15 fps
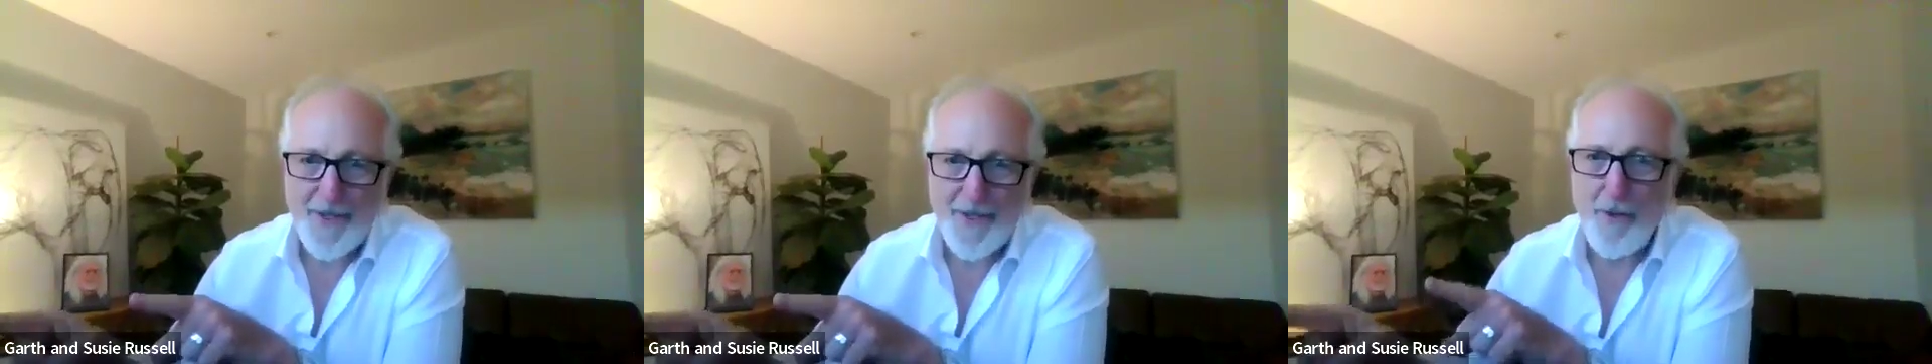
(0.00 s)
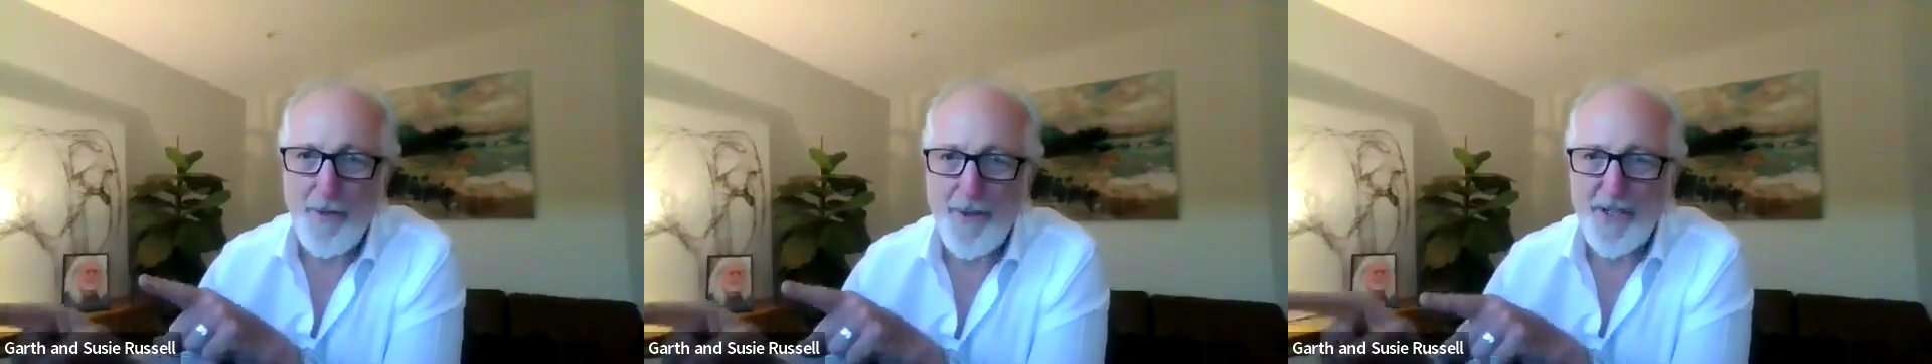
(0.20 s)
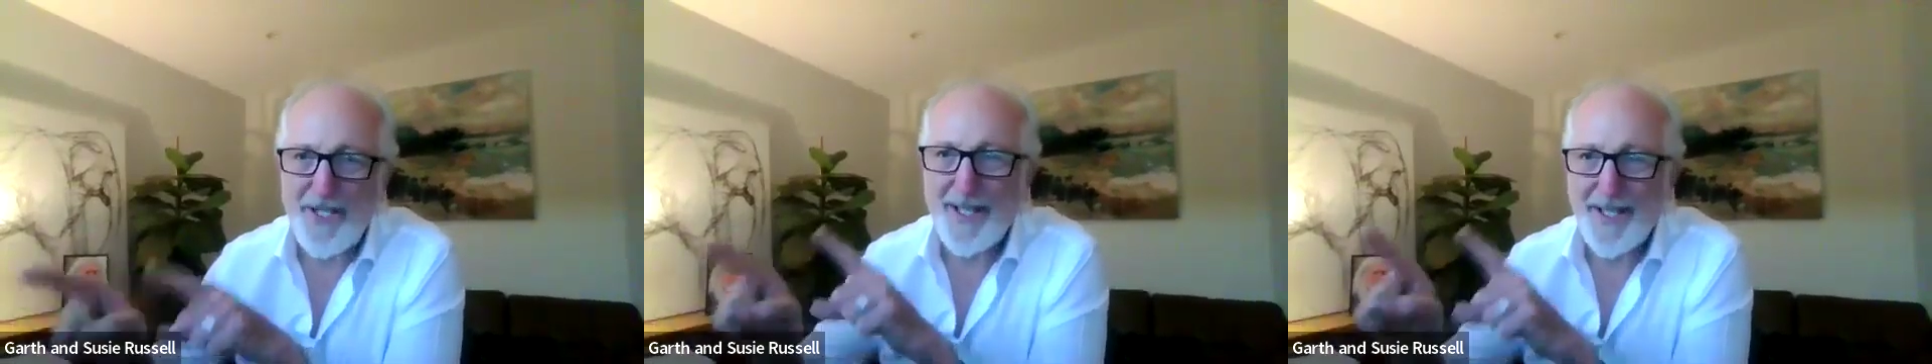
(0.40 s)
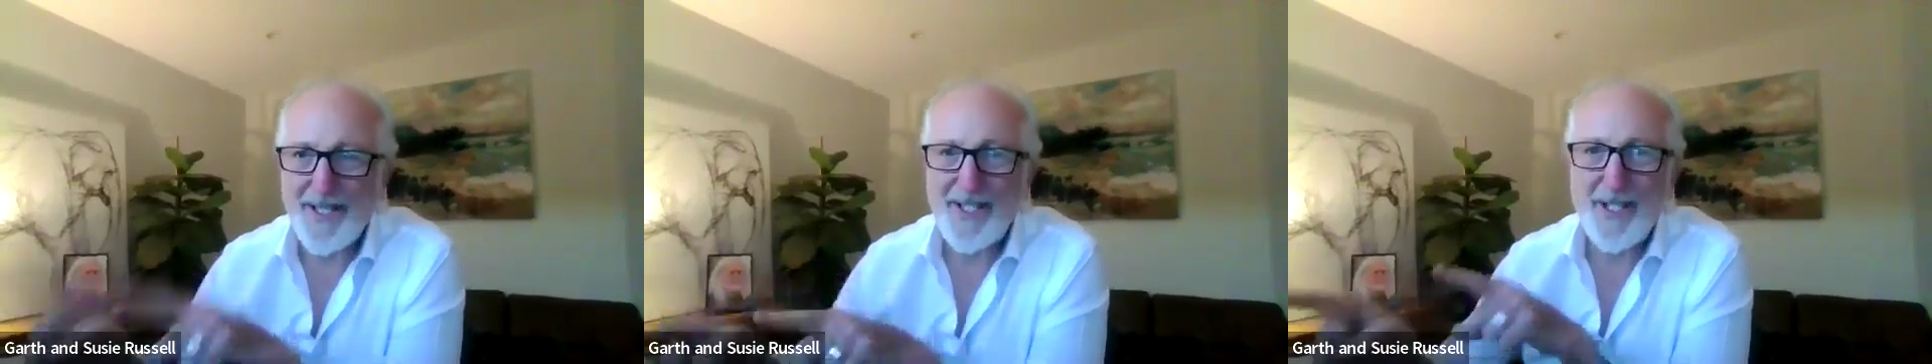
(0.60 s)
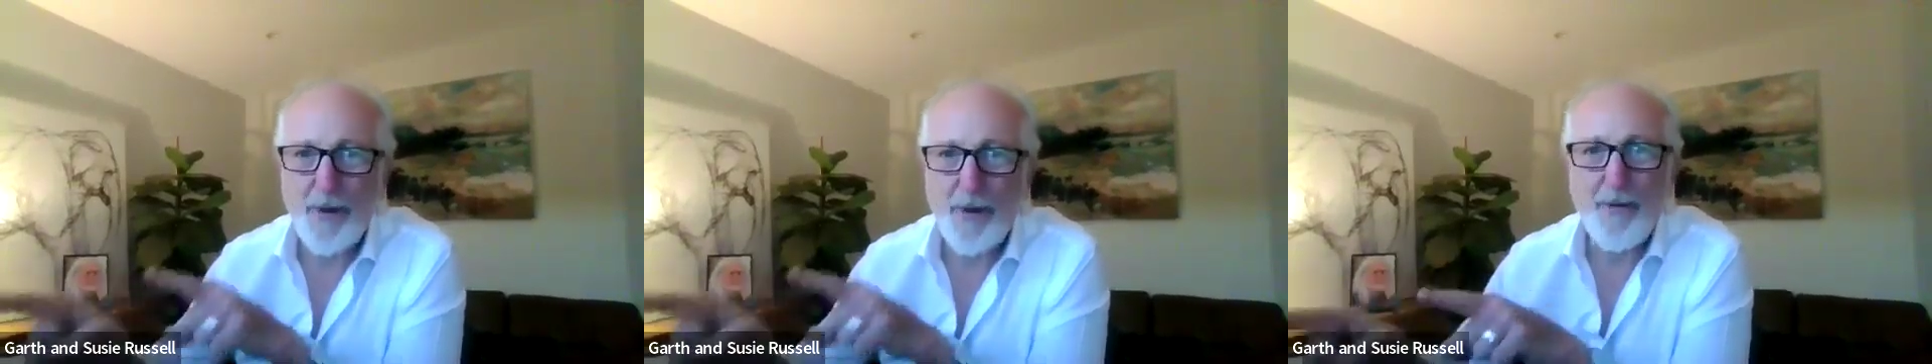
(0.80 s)
It's almost
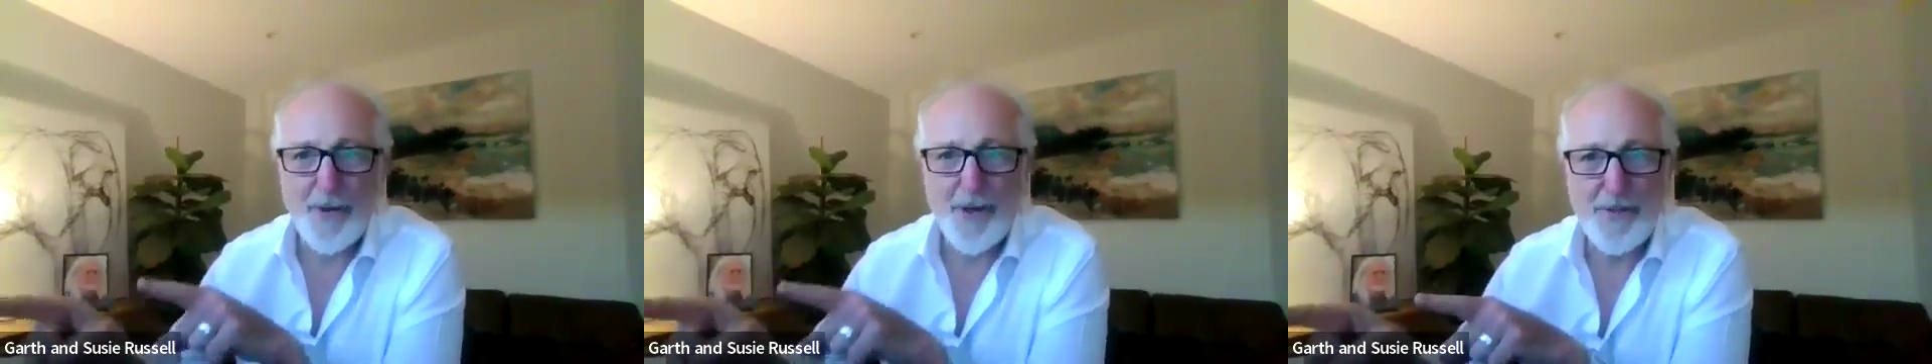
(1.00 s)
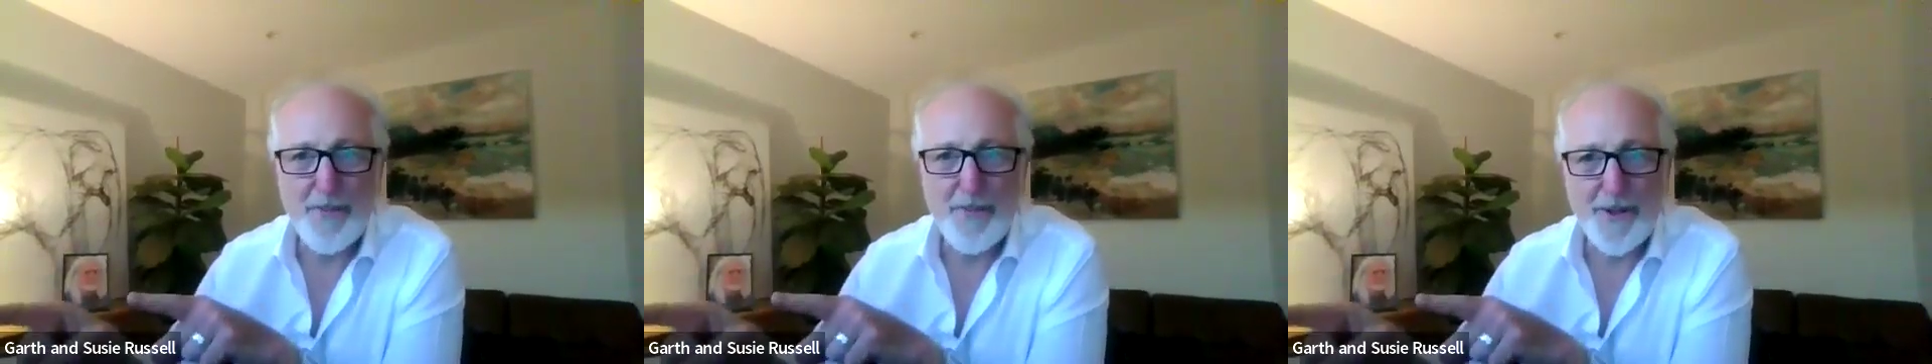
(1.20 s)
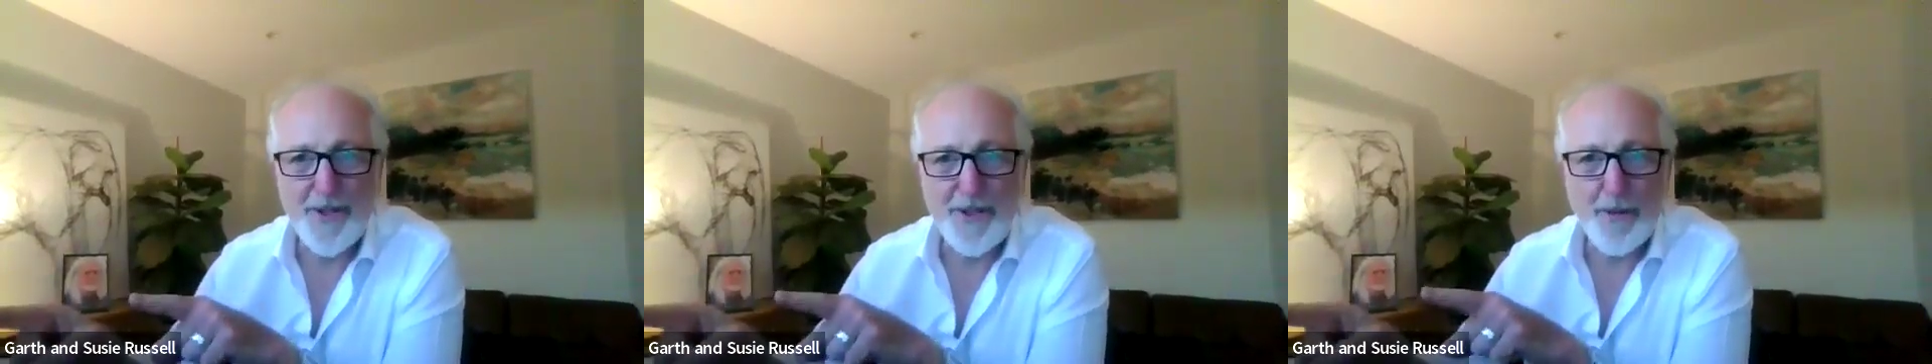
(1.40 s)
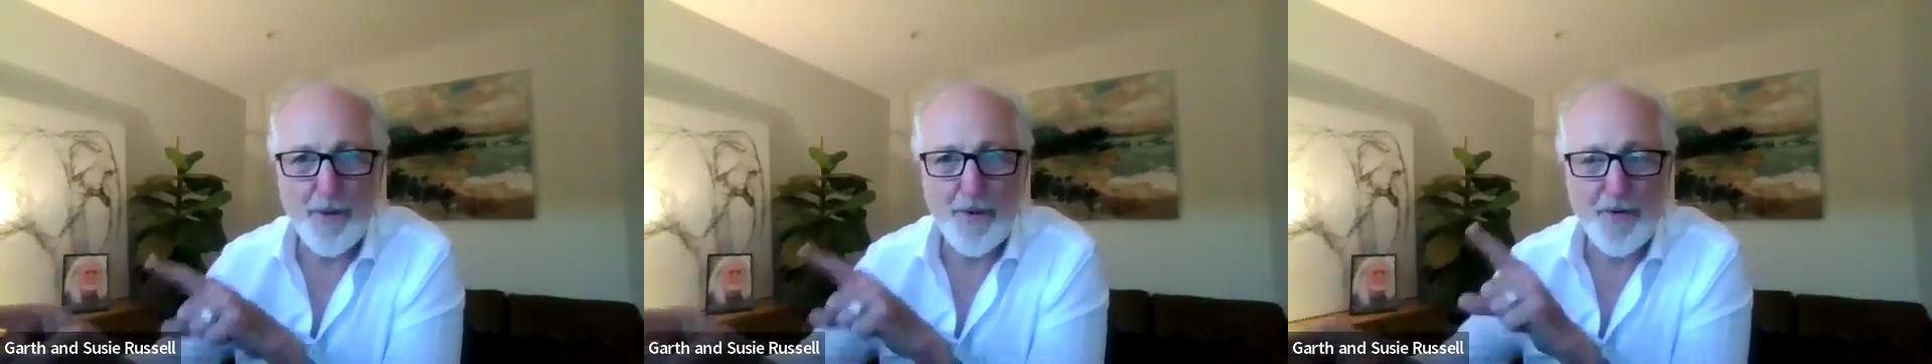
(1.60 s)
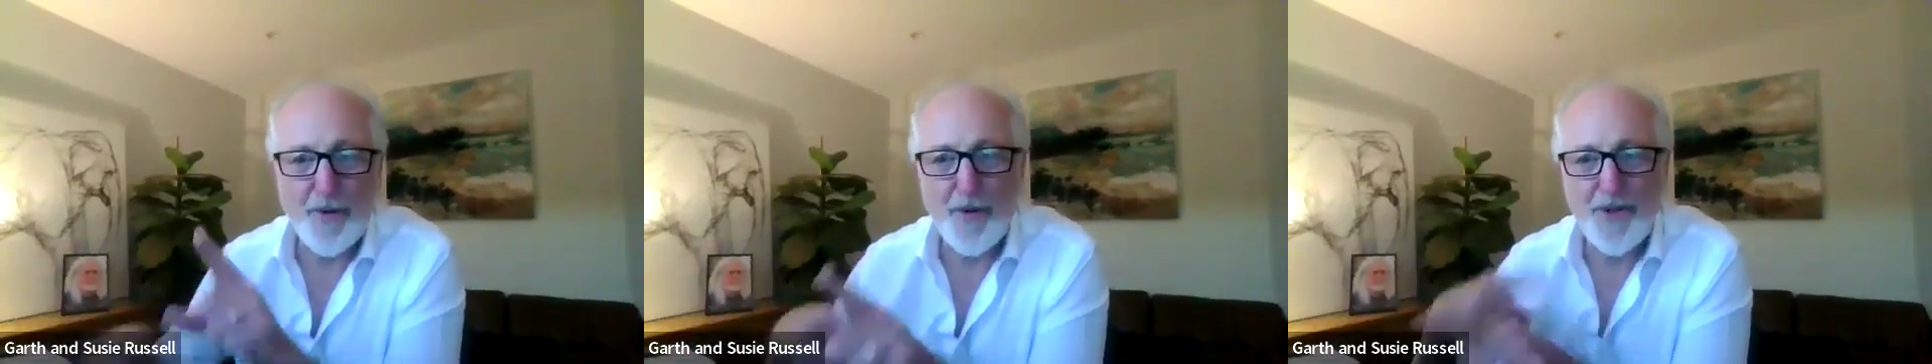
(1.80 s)
getting selfish, but it's
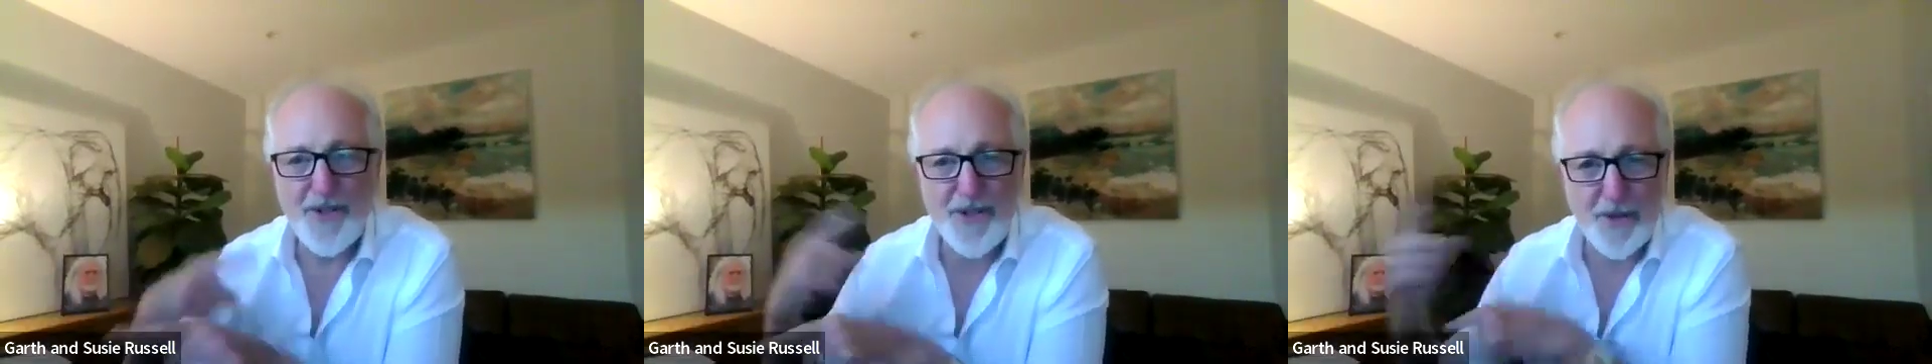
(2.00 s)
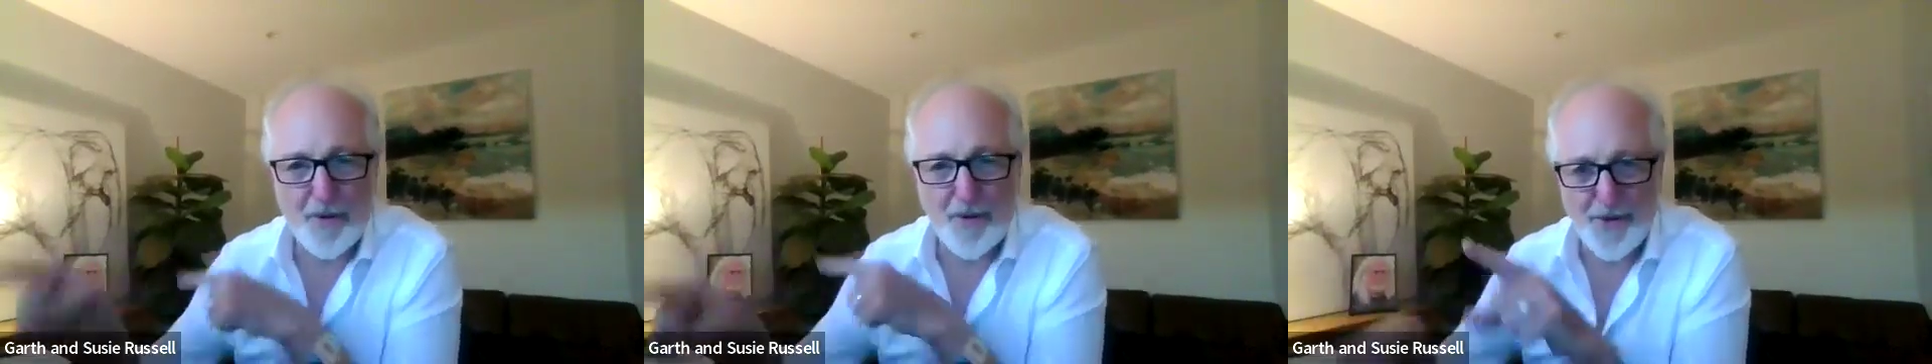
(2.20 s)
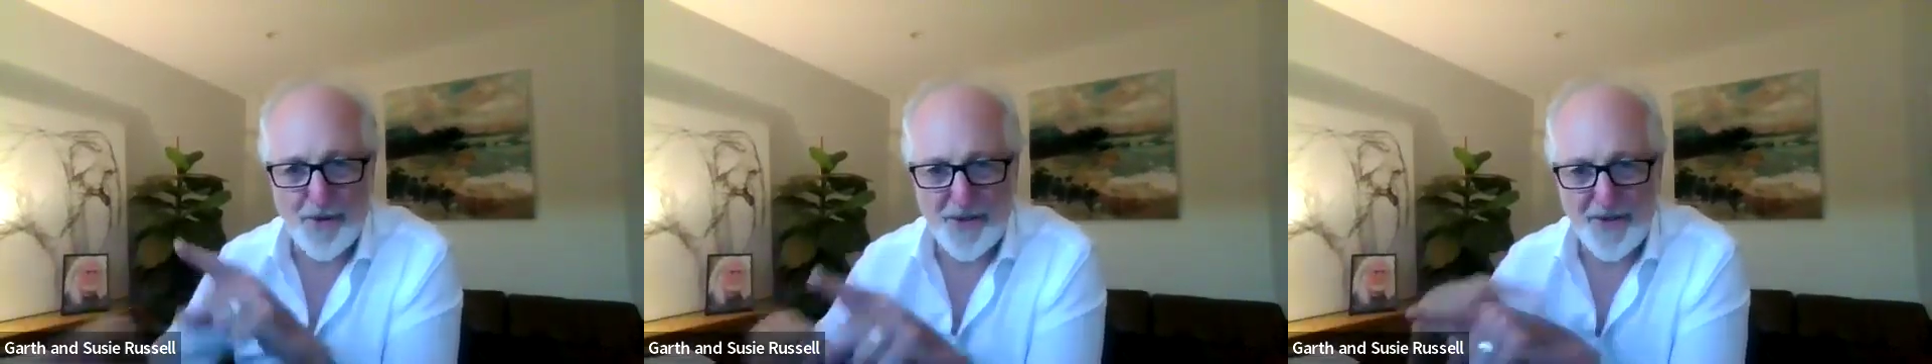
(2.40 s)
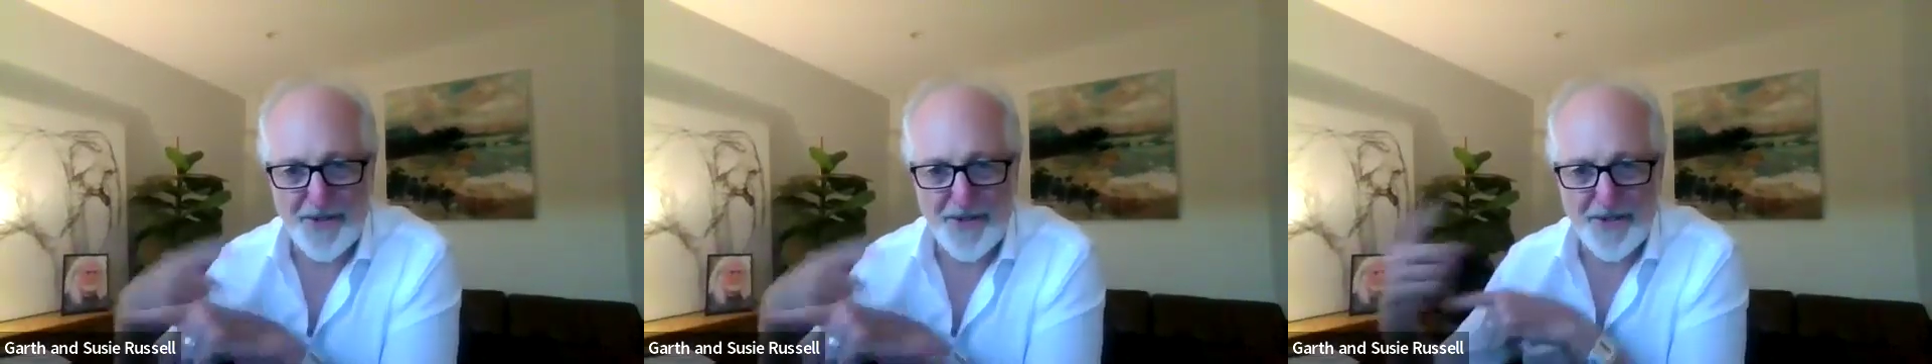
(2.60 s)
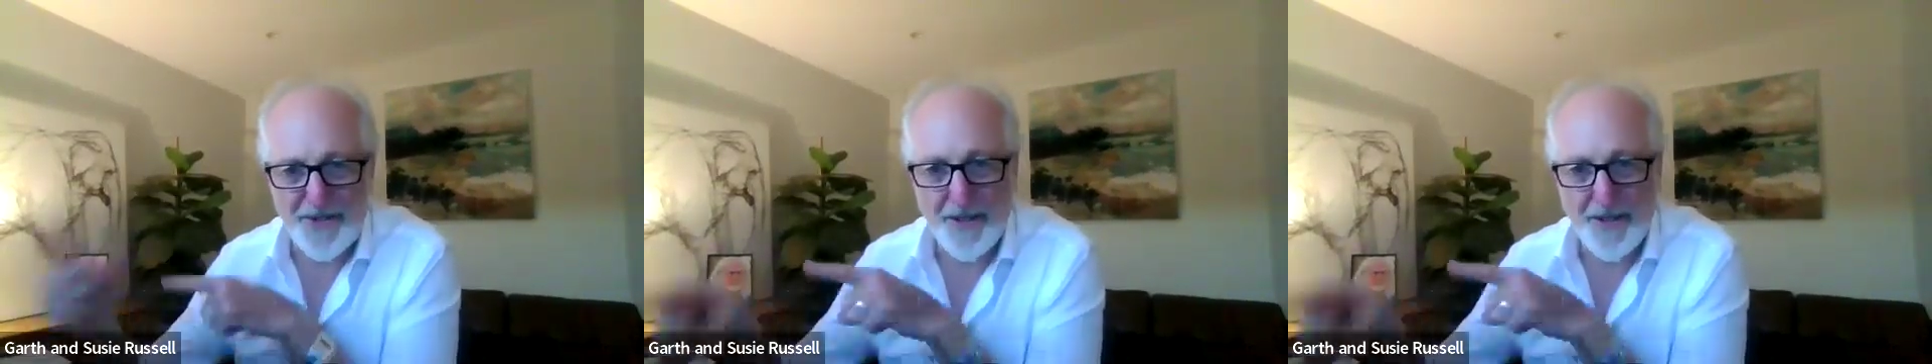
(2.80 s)
a reverse selfishness.